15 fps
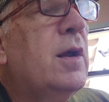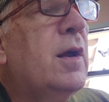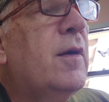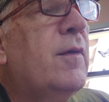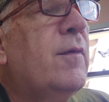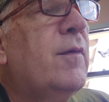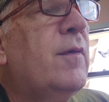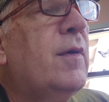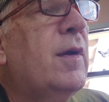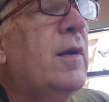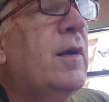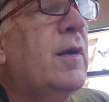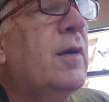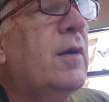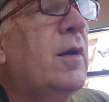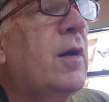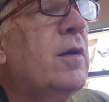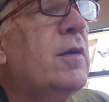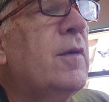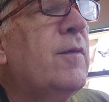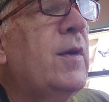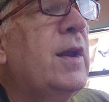
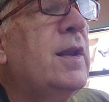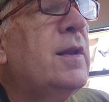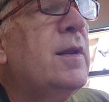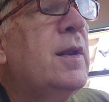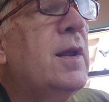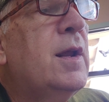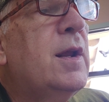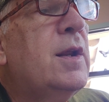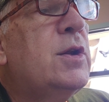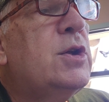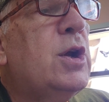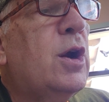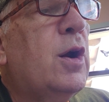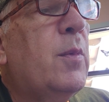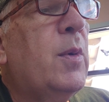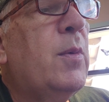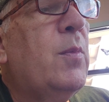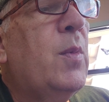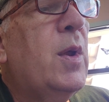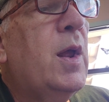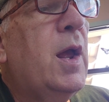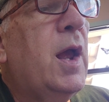of Eden
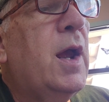cherubim